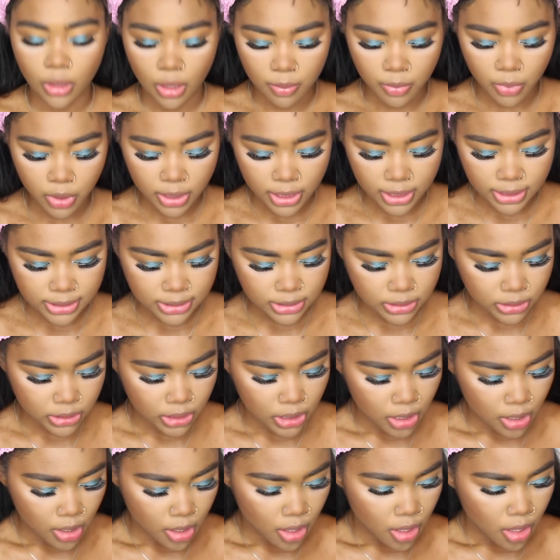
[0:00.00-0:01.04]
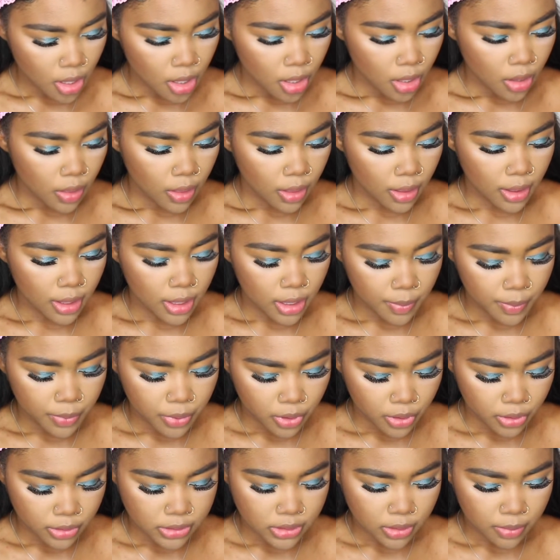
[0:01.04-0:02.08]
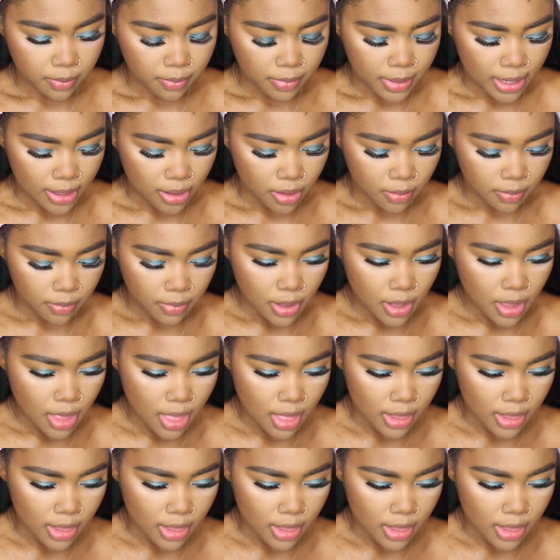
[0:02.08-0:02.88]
I'm gonna put on some bottom